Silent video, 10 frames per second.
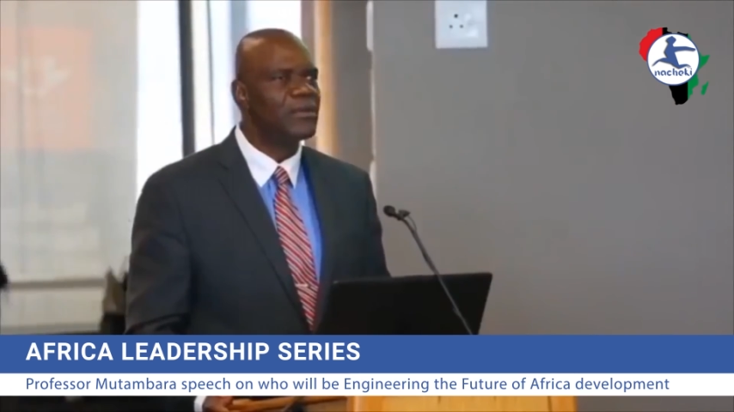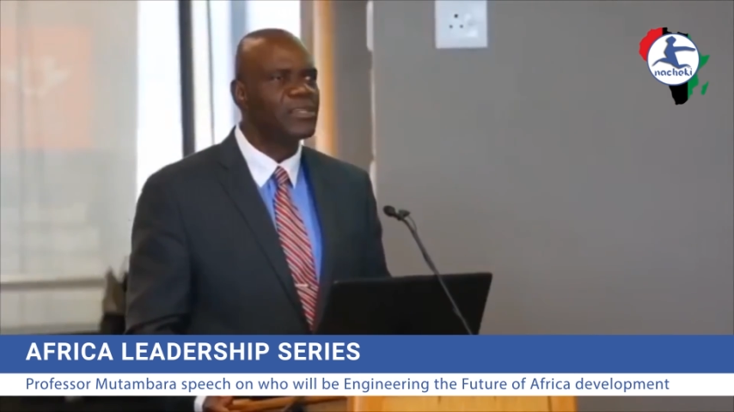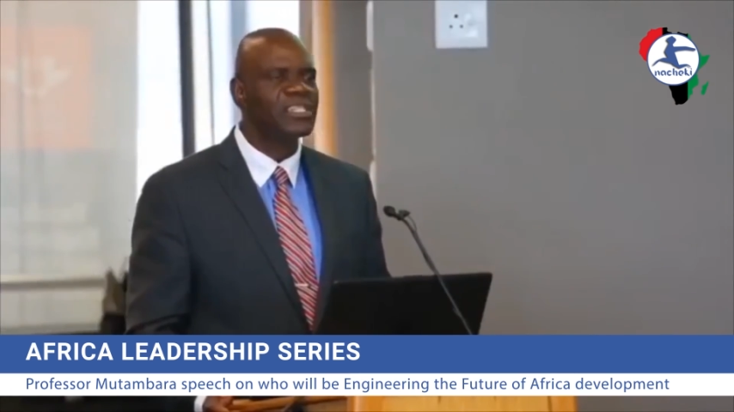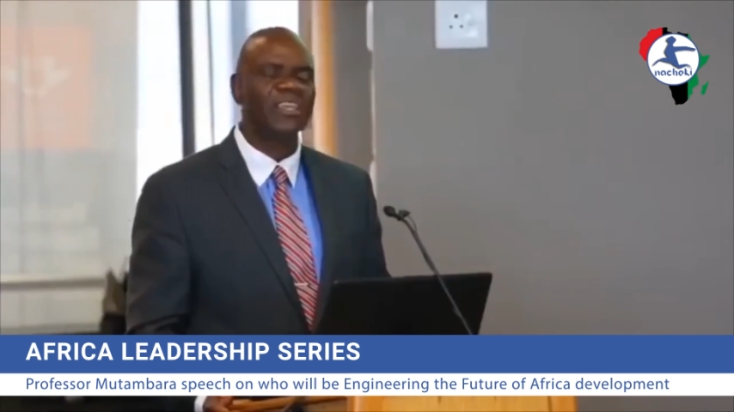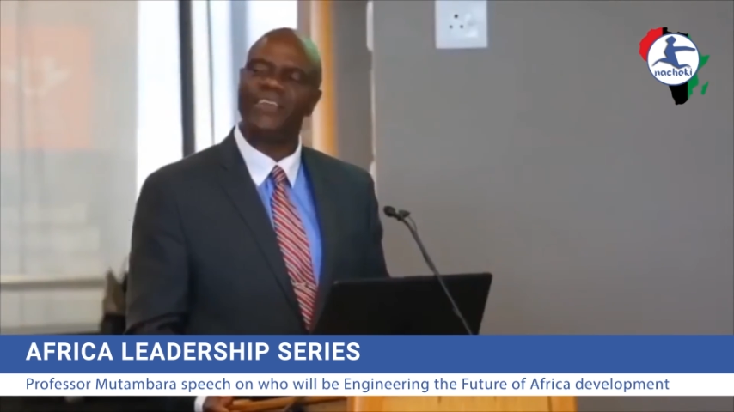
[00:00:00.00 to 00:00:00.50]

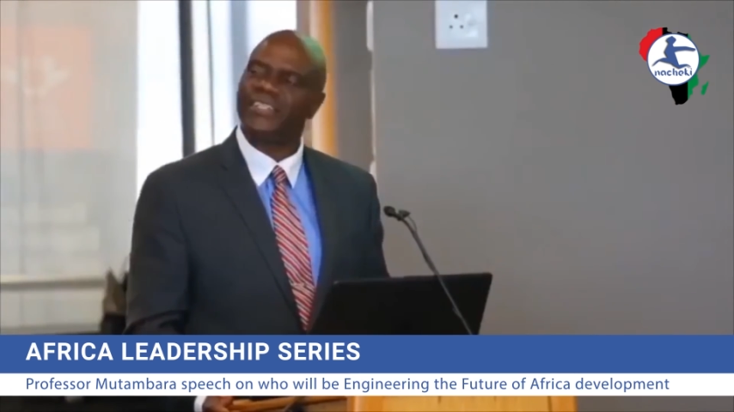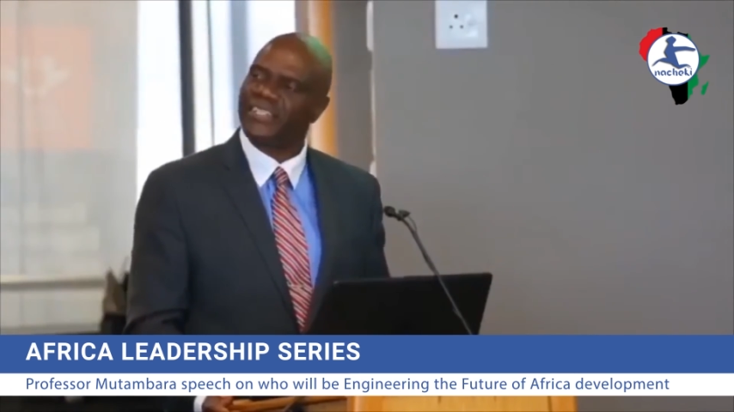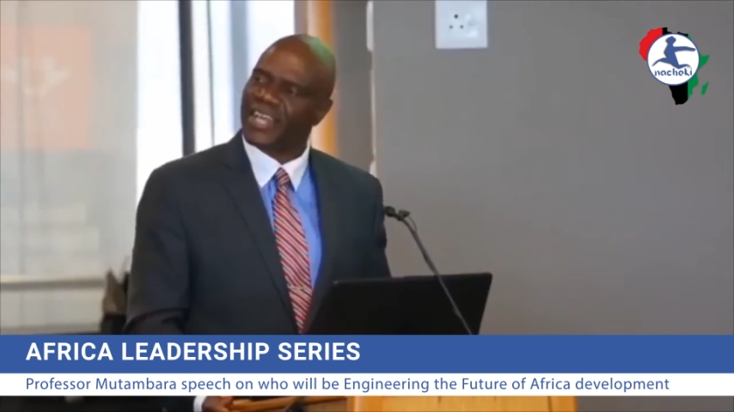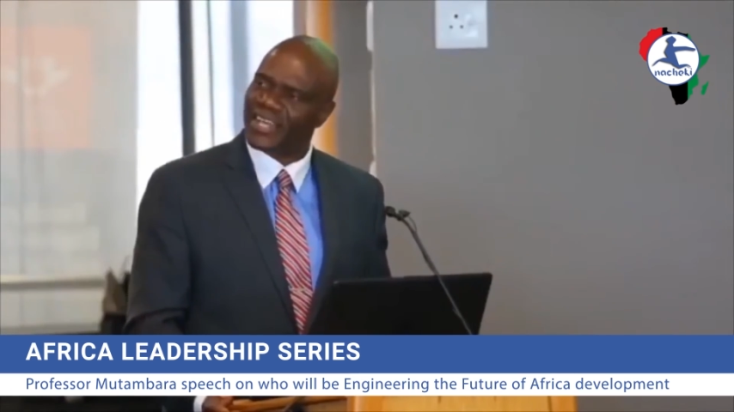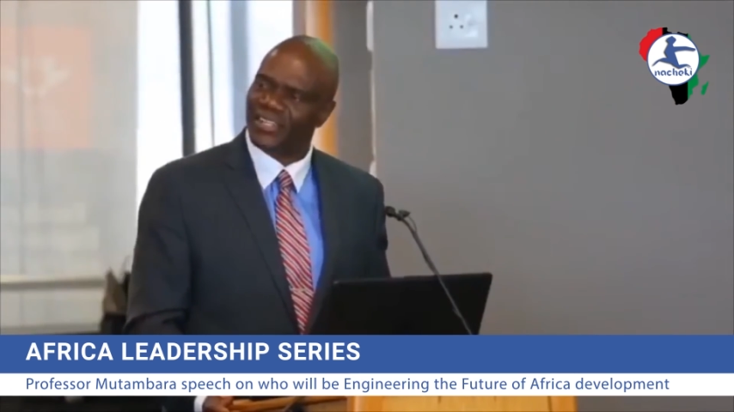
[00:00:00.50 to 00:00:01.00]
70
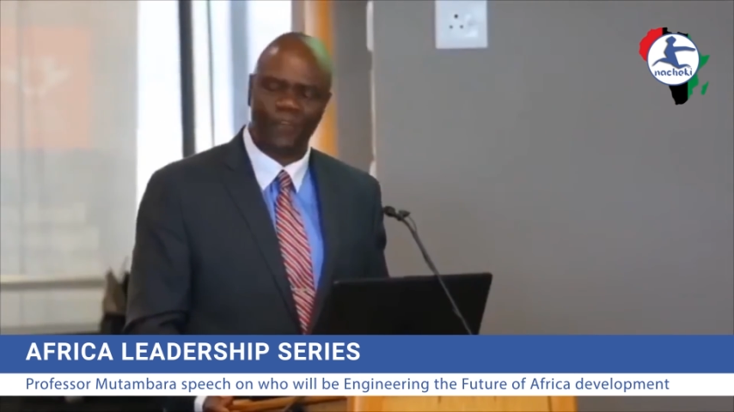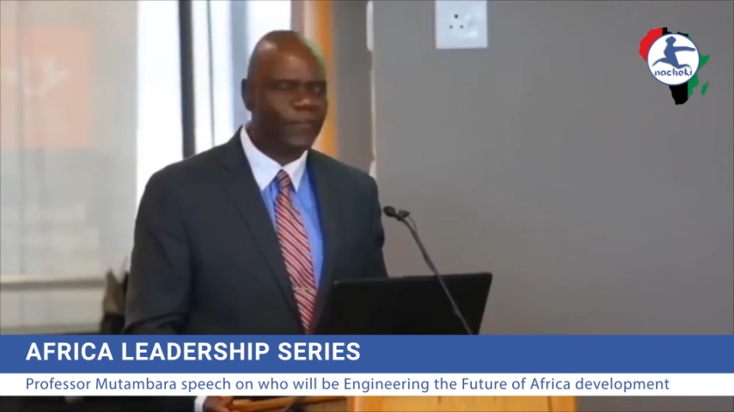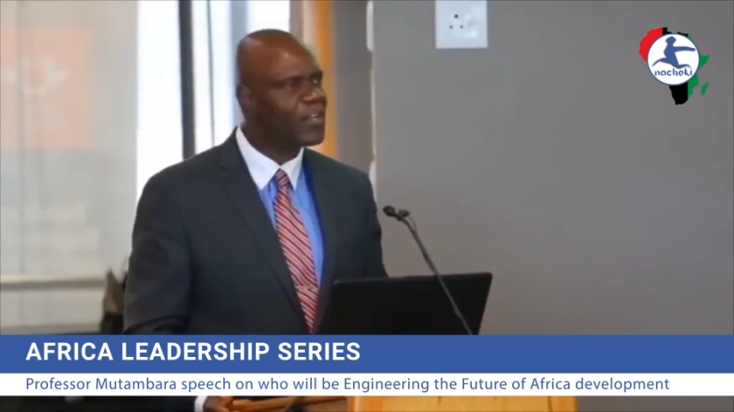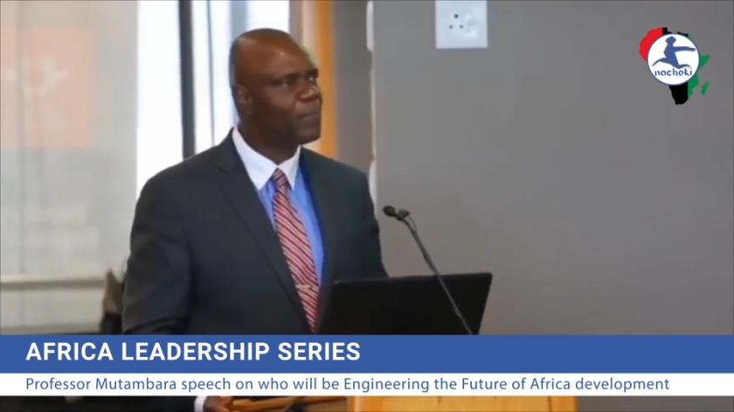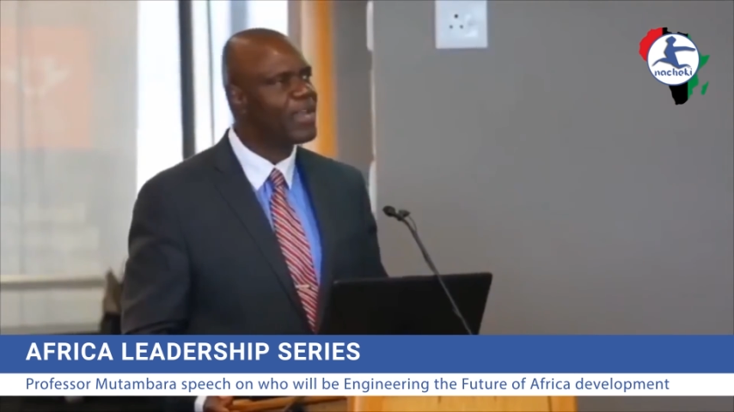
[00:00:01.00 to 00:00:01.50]
years of
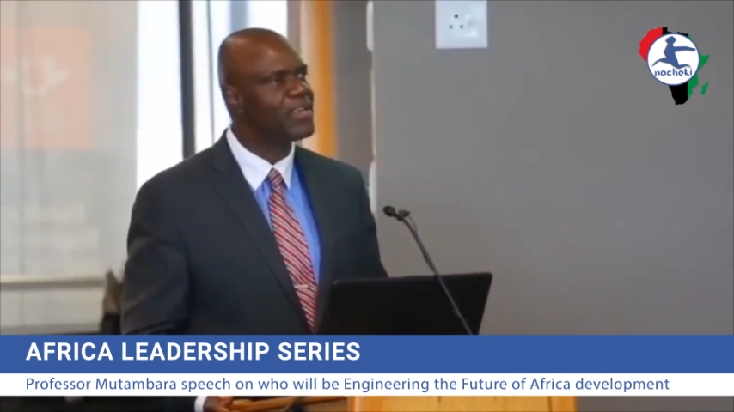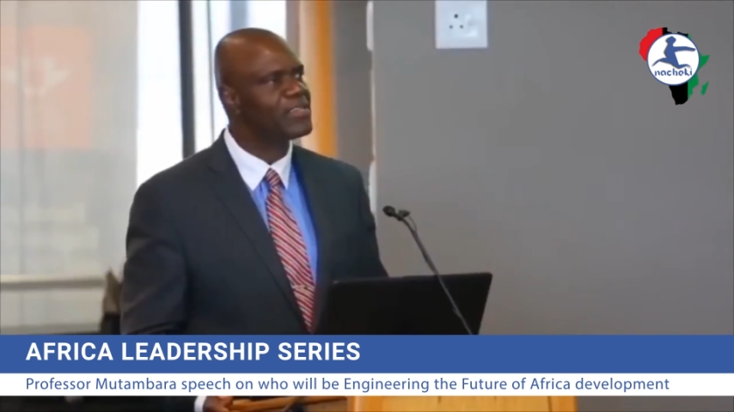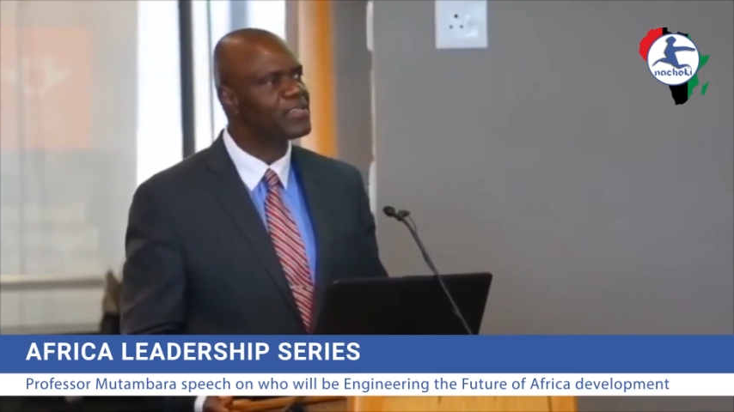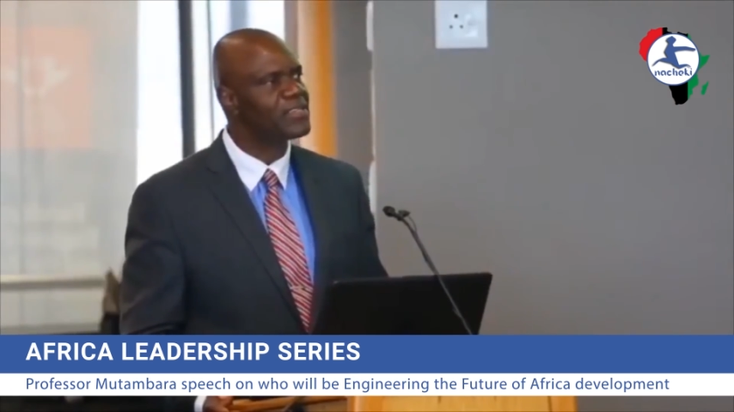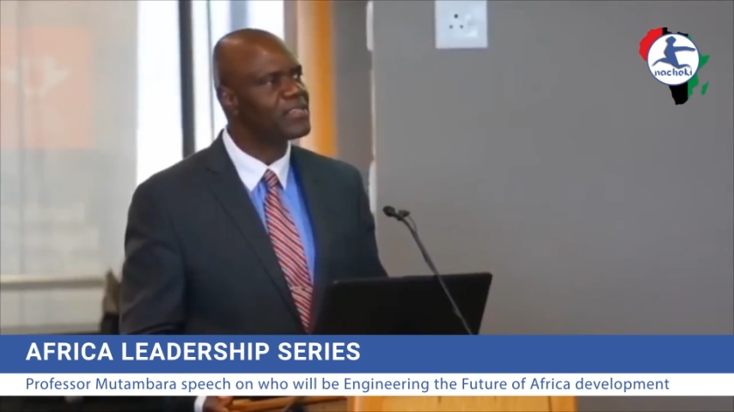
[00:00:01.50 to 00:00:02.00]

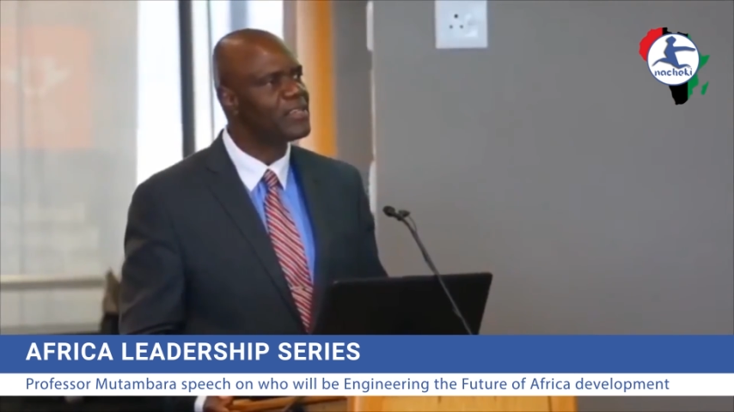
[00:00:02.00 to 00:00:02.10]
independence,